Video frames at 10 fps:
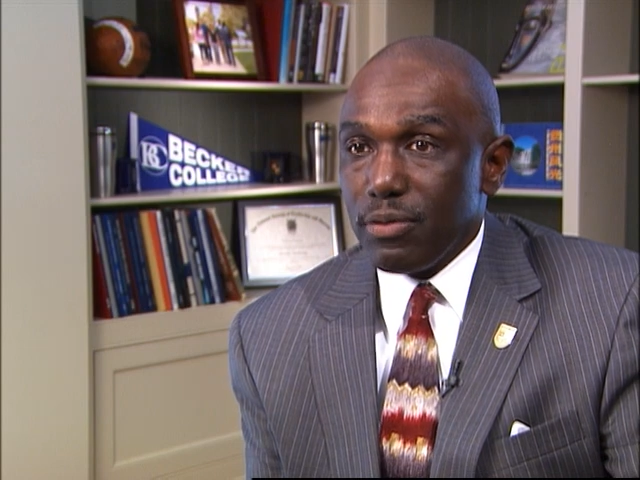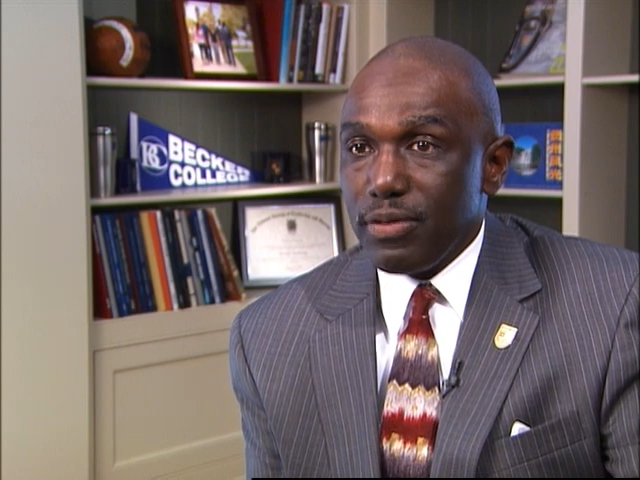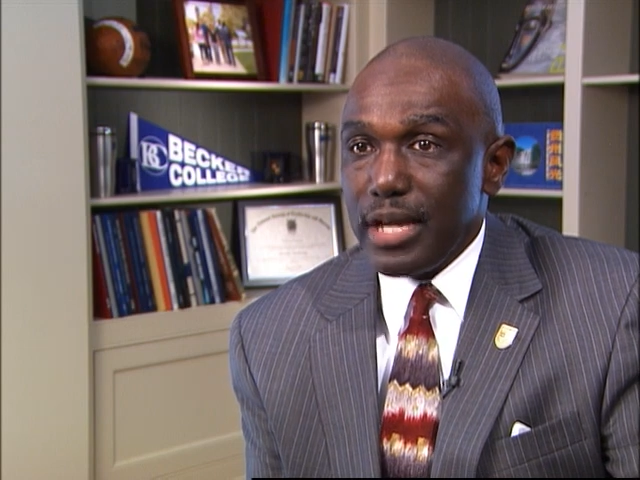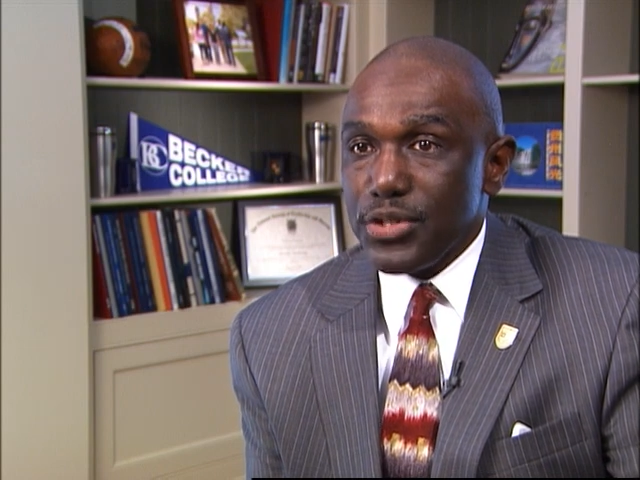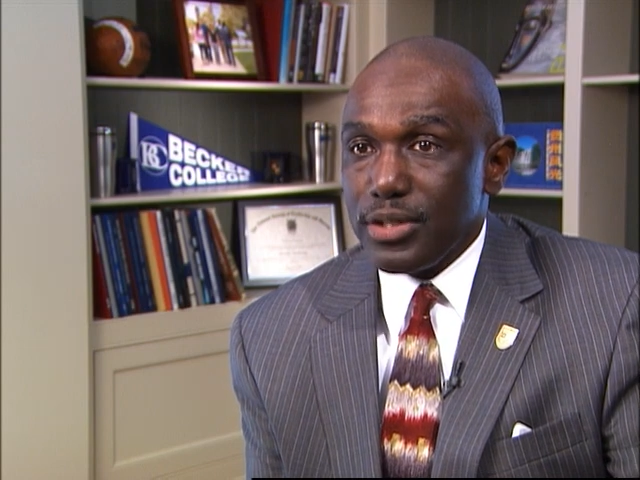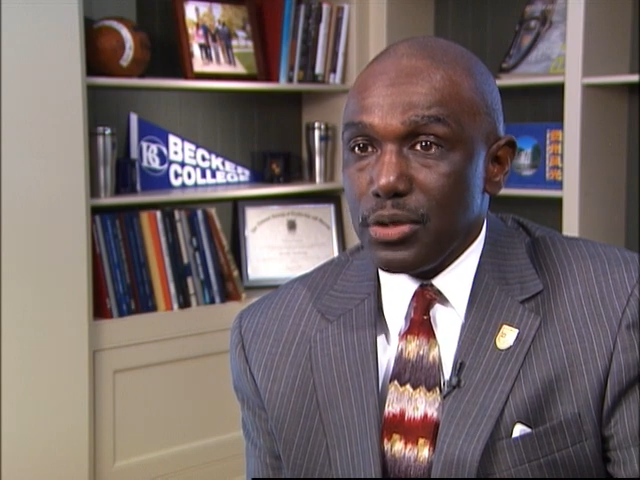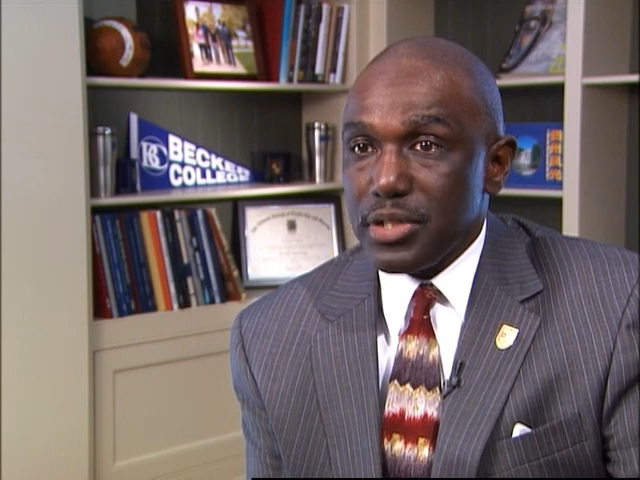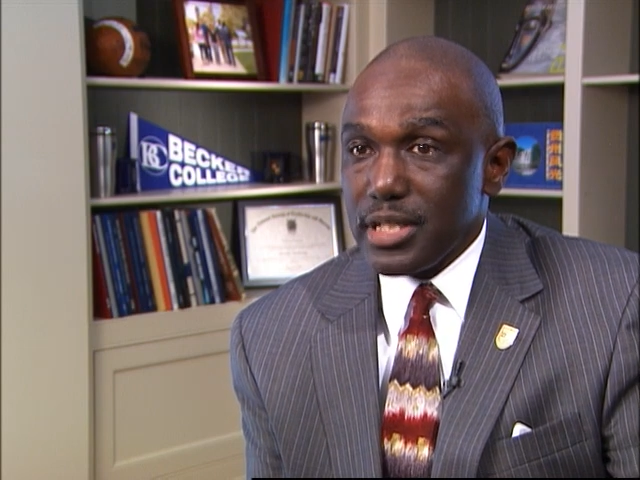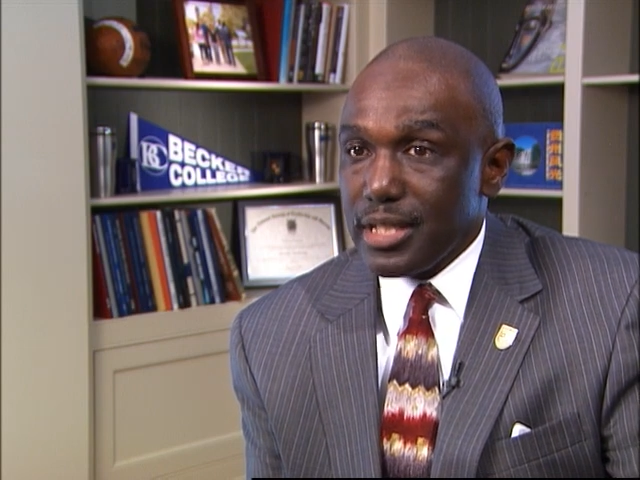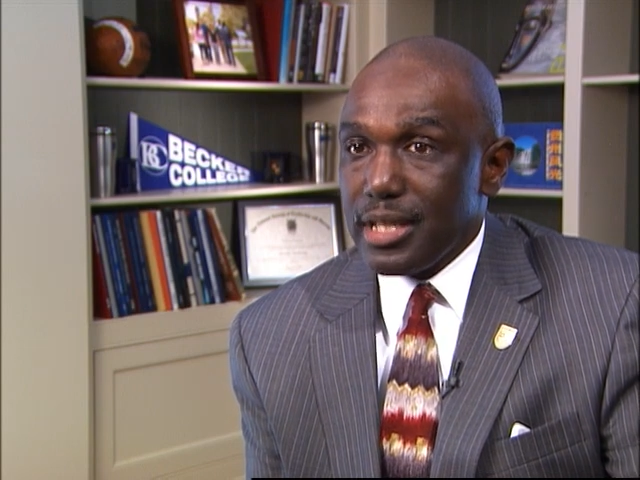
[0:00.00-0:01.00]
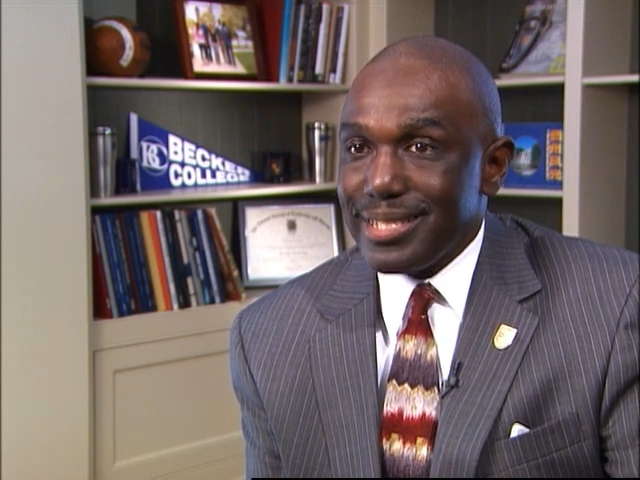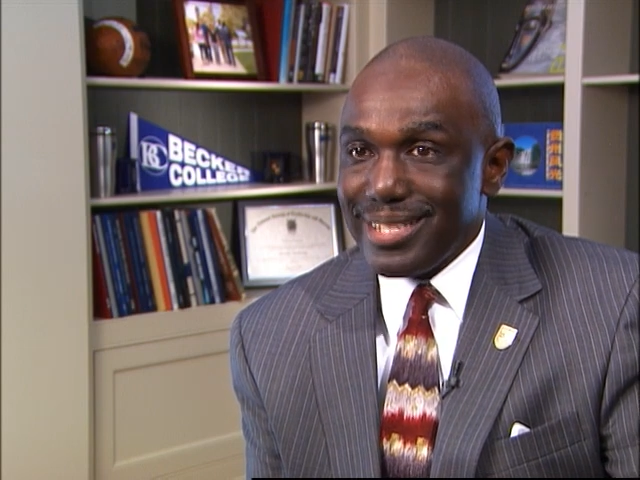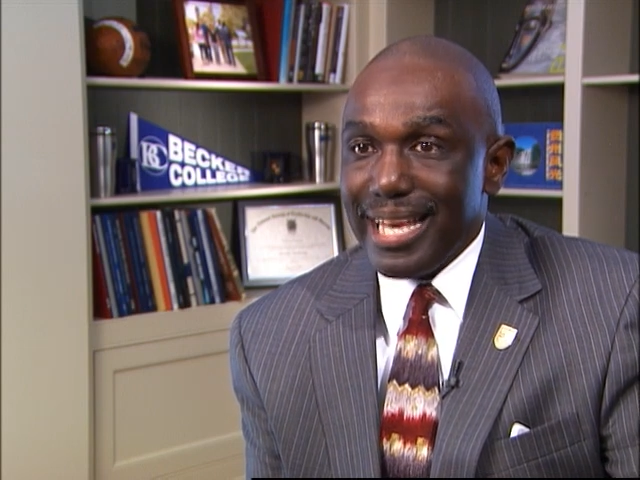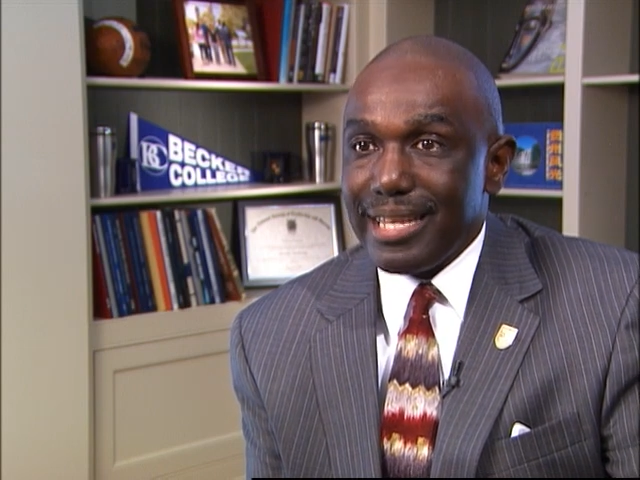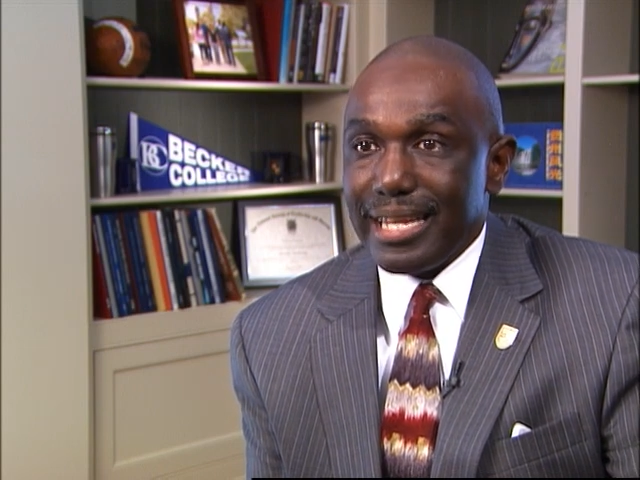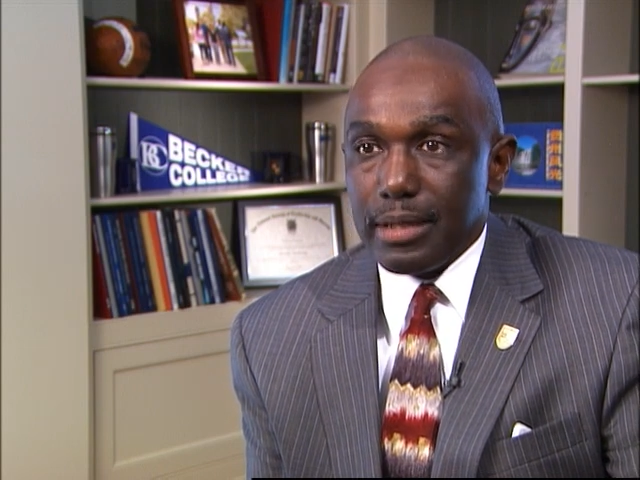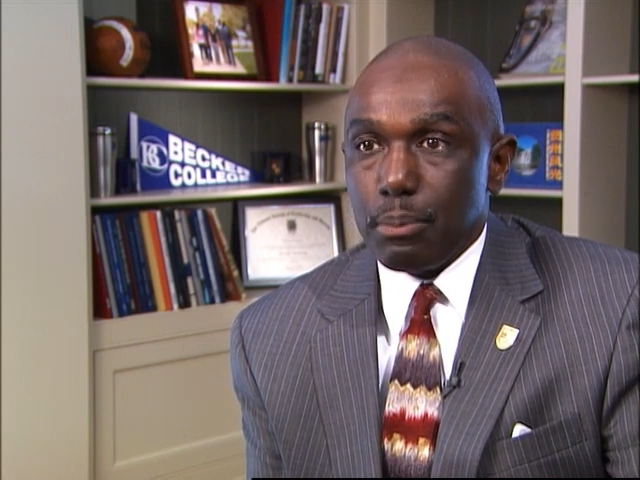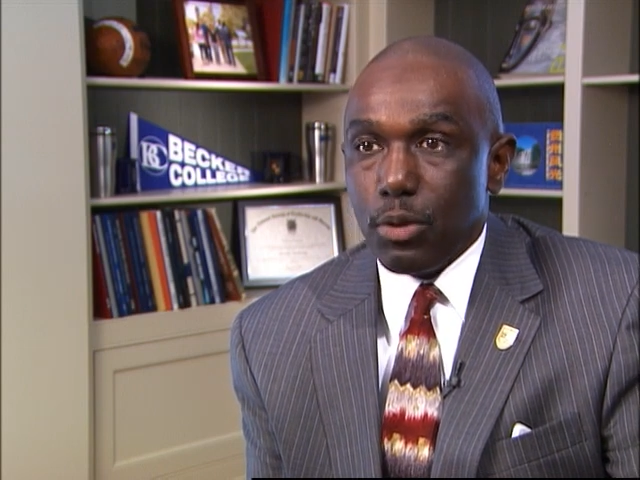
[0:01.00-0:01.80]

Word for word: professionals is, is that it